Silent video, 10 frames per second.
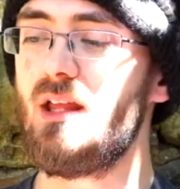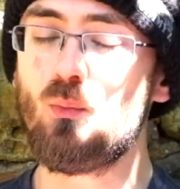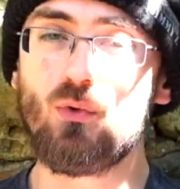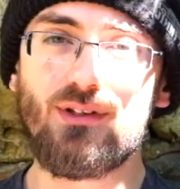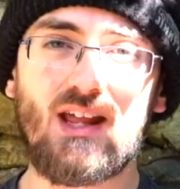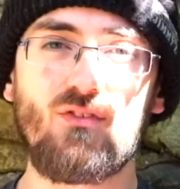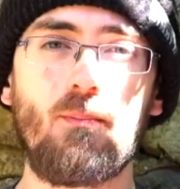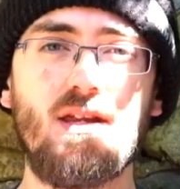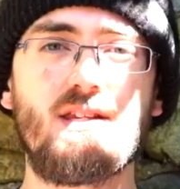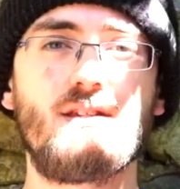It will never
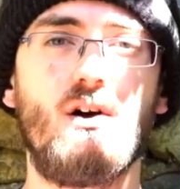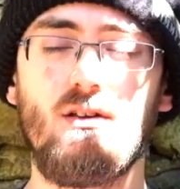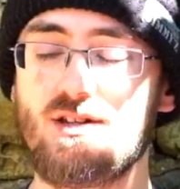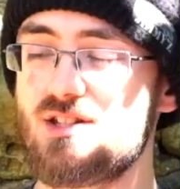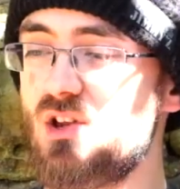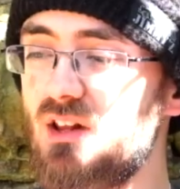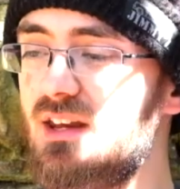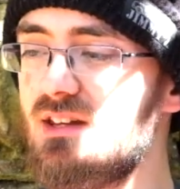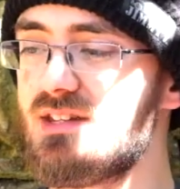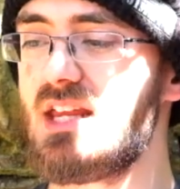be solid
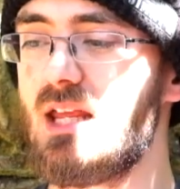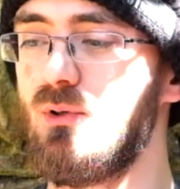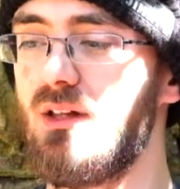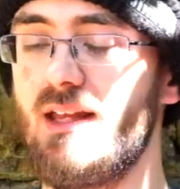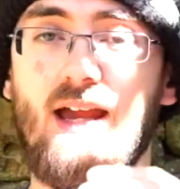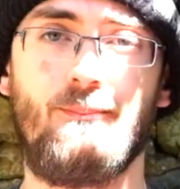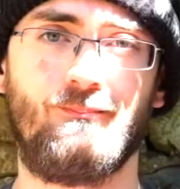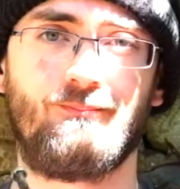and stable again.